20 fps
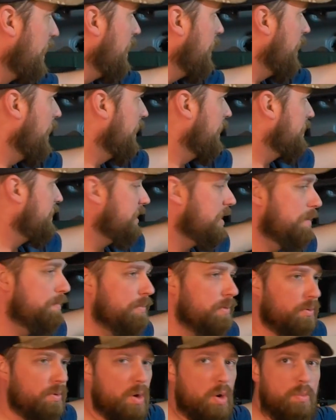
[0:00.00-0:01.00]
I like to keep
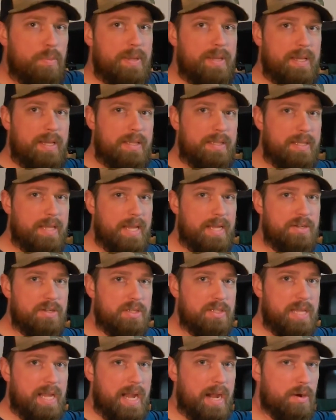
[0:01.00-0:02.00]
the rope and the
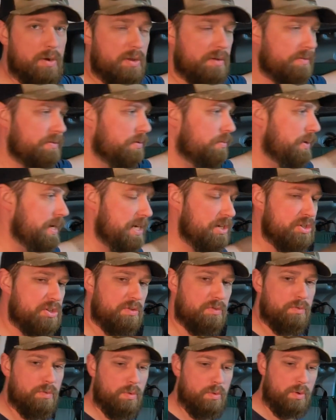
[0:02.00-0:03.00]
edges out of reach
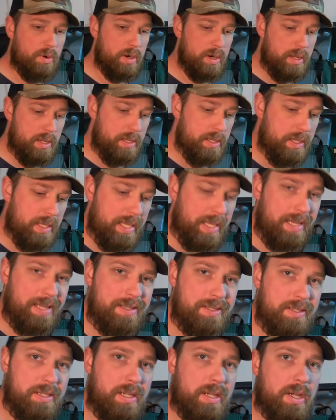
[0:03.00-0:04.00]
for
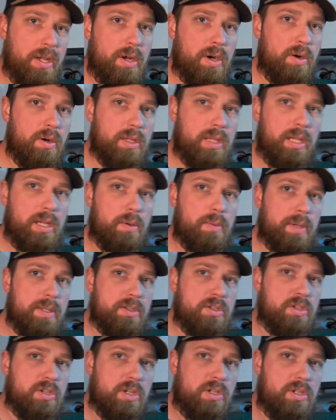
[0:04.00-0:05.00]
kids or little
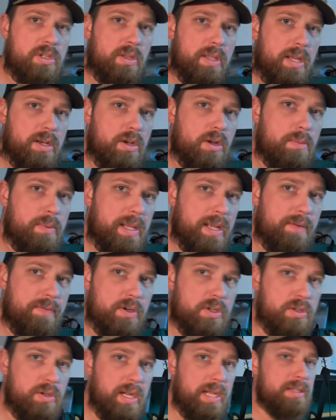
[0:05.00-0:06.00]
ones, just so that nobody
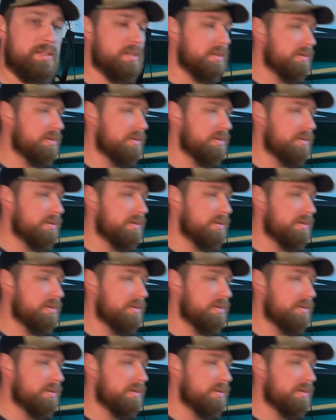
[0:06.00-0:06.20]
ever tries to